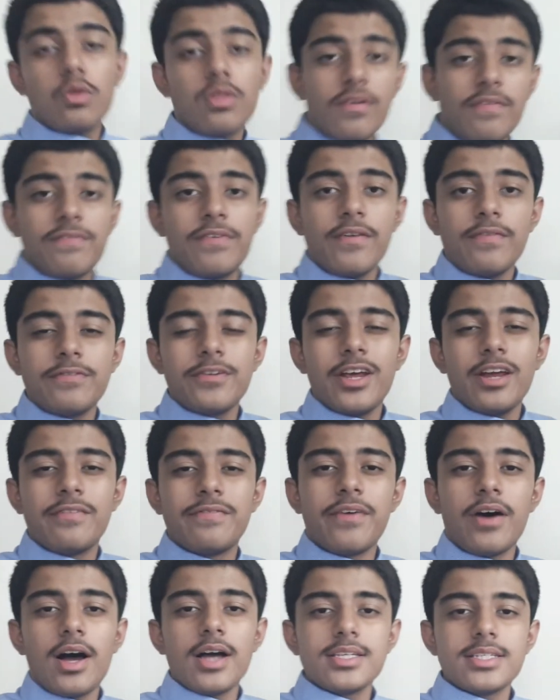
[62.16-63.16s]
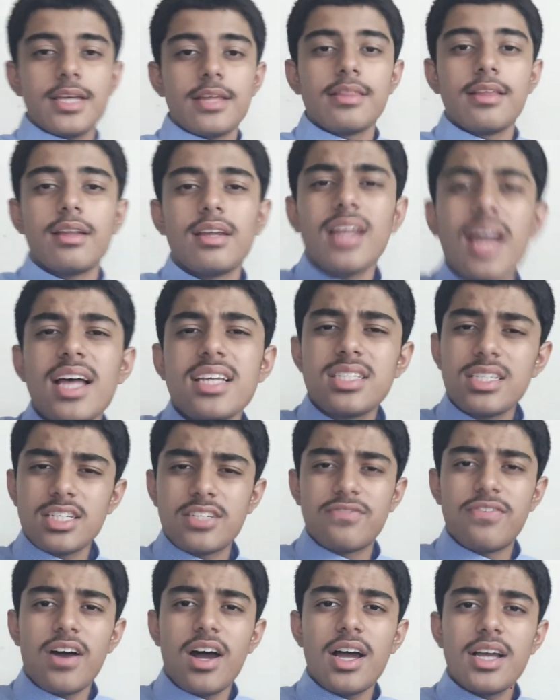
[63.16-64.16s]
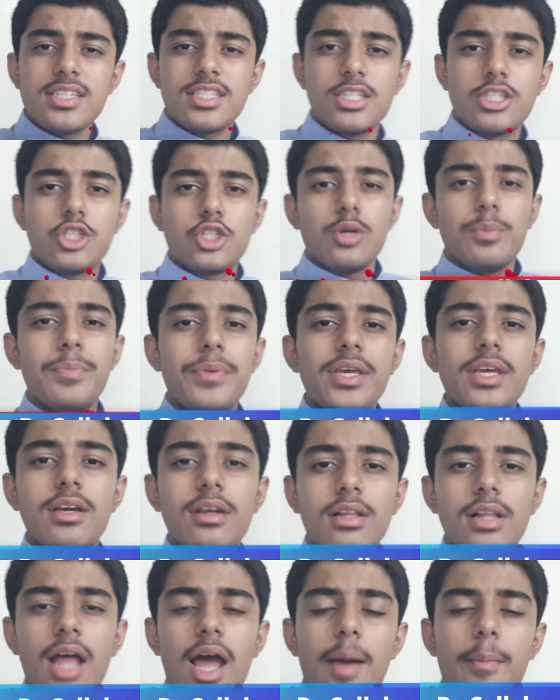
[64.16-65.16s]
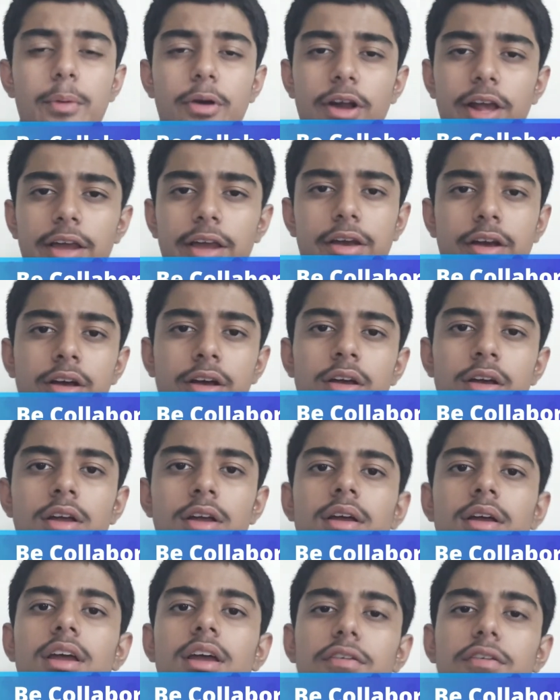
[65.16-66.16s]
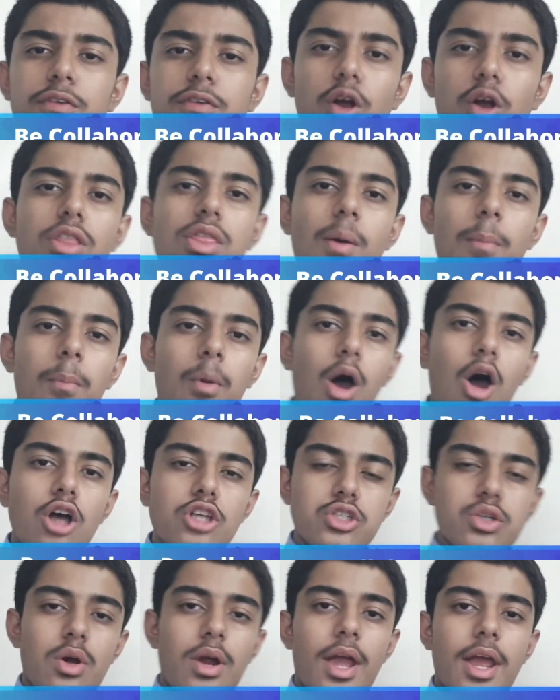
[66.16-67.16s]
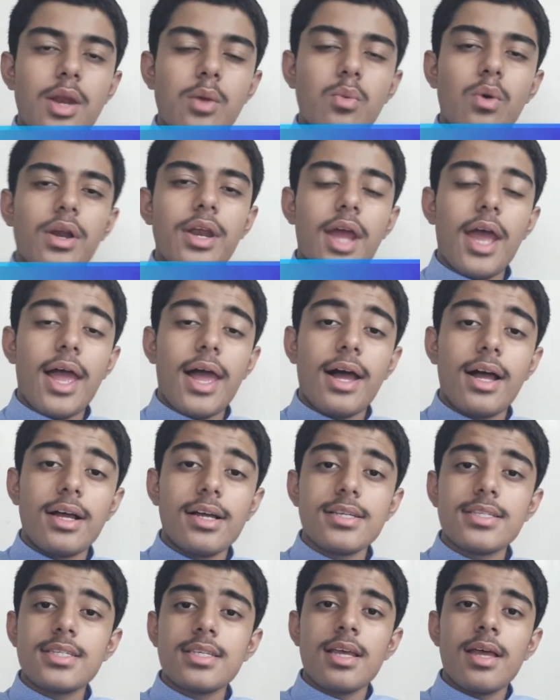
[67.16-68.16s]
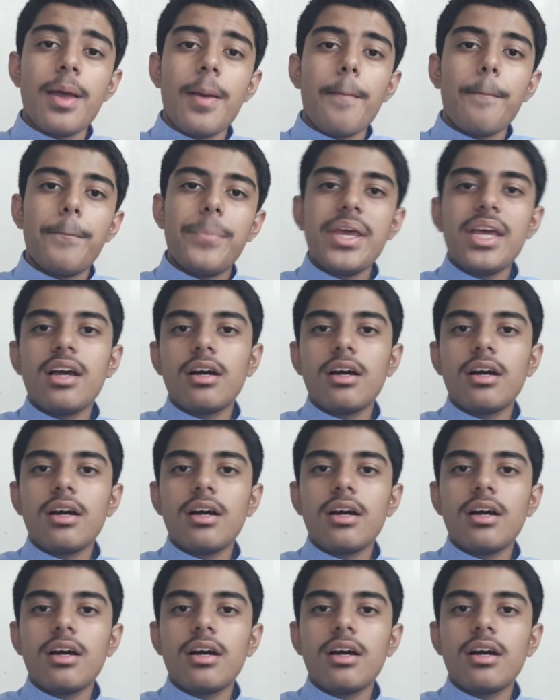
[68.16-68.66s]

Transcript: the fifth advice and the last advice, to be collaborator. If you're the boss or anyone else, be